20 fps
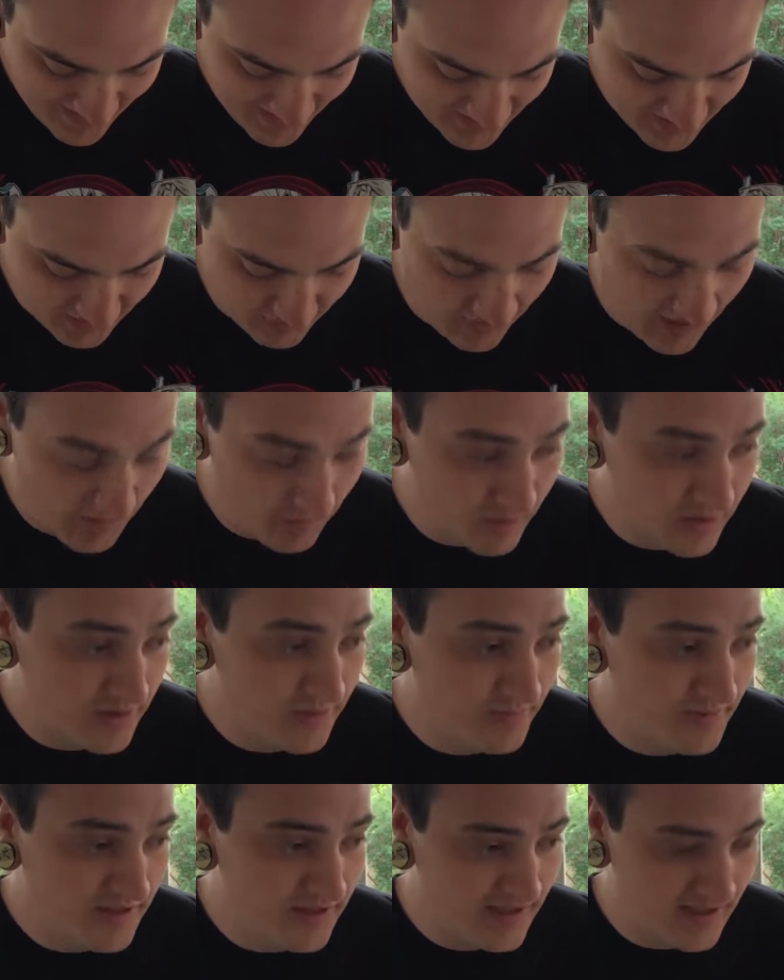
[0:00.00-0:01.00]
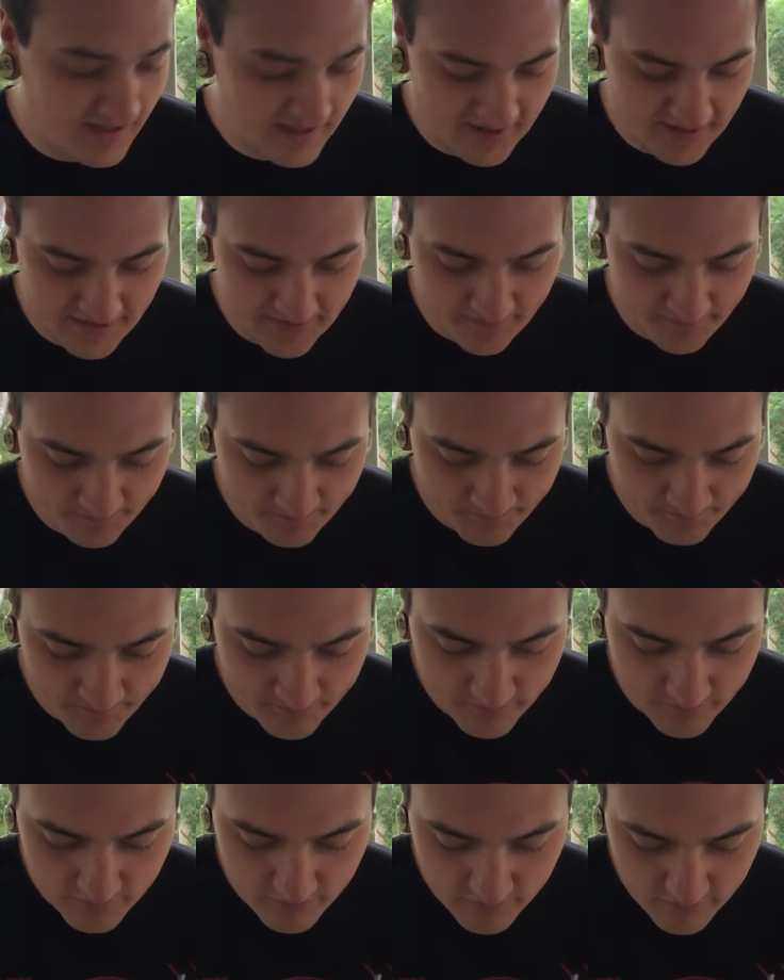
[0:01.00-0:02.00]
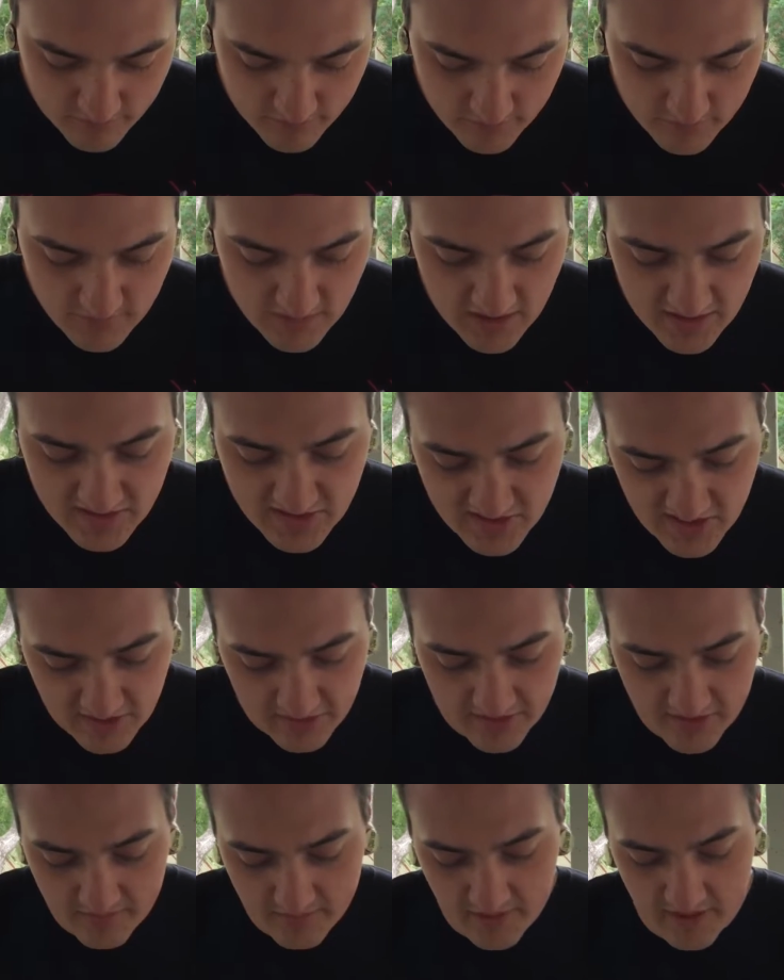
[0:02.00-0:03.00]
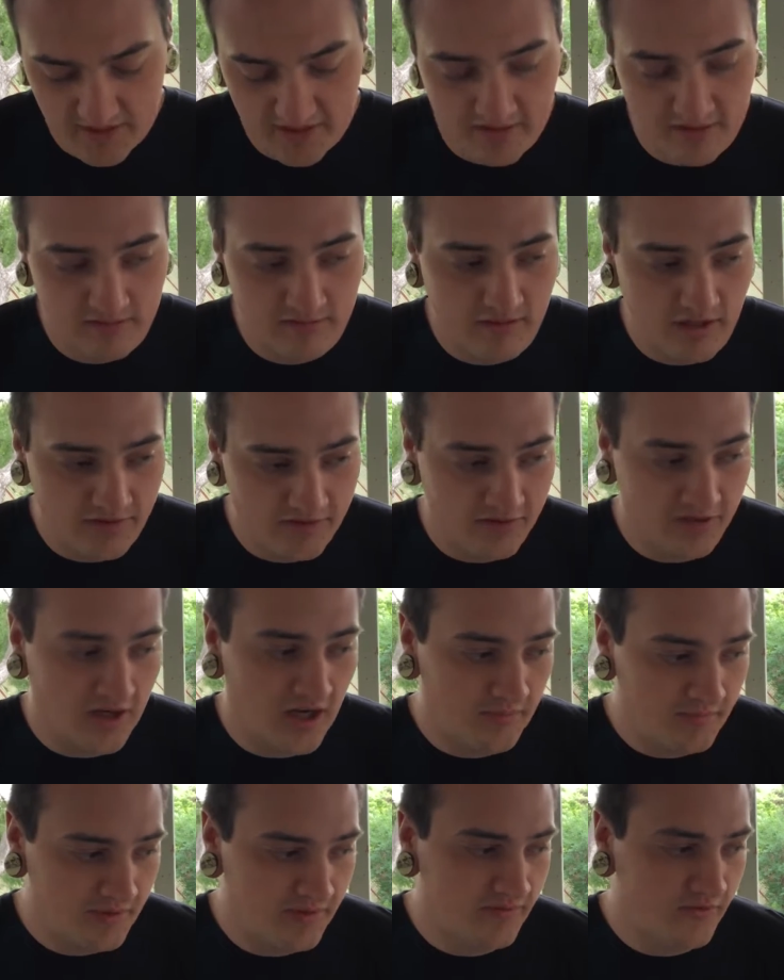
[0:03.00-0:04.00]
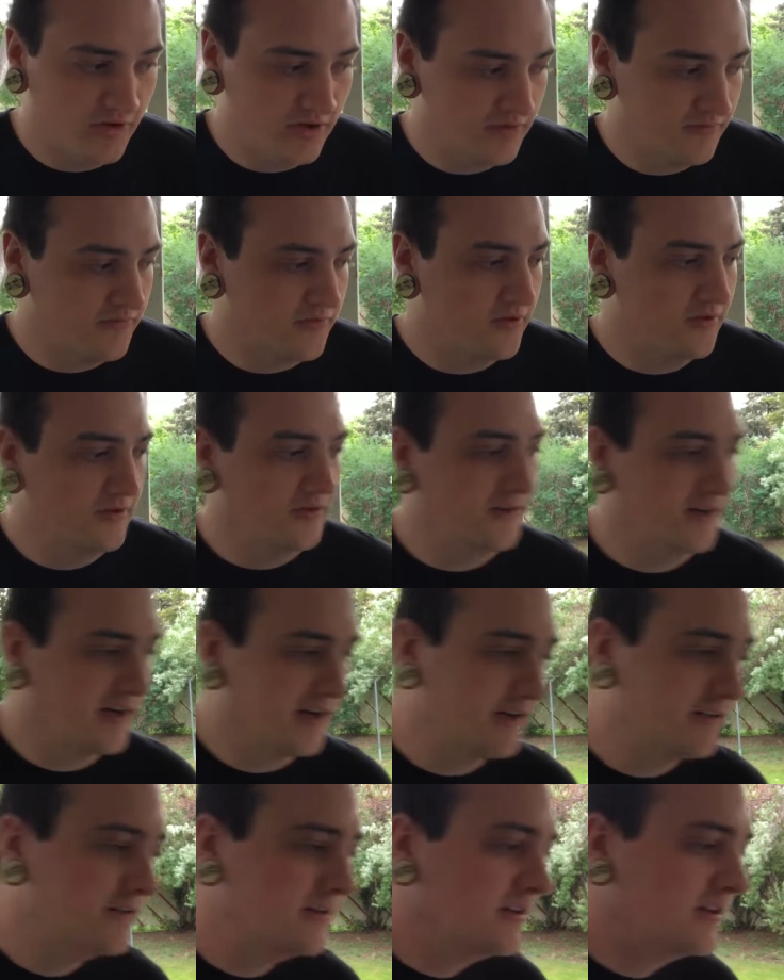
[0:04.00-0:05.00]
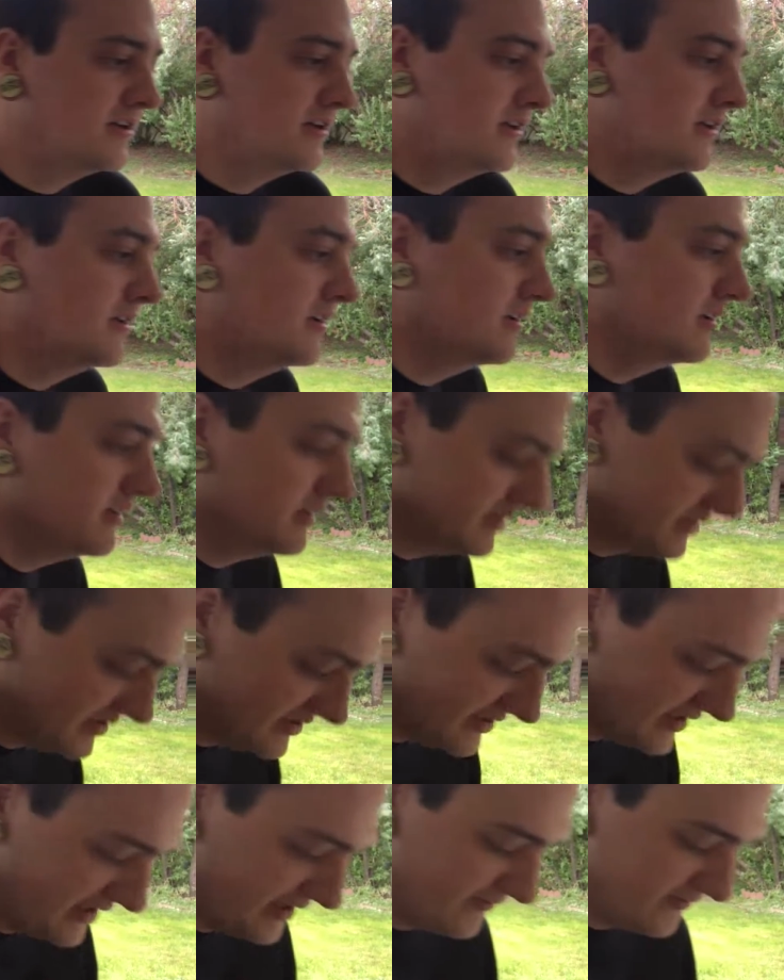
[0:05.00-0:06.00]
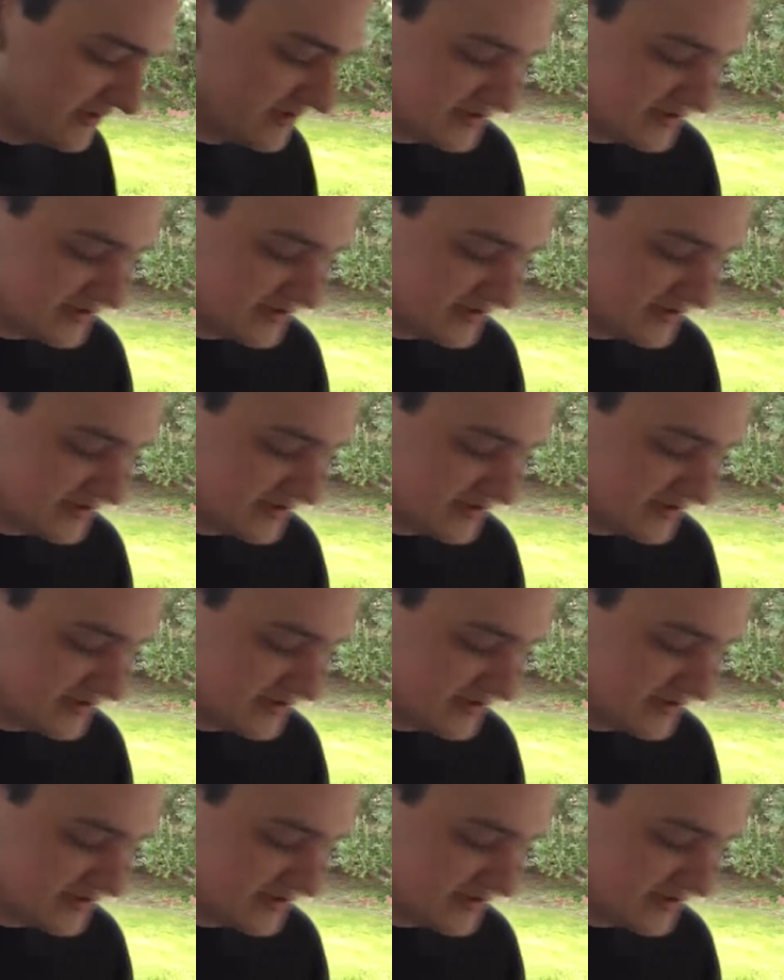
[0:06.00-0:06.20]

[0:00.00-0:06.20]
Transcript: So I will be selling my other copy of Green Inferno now, since I have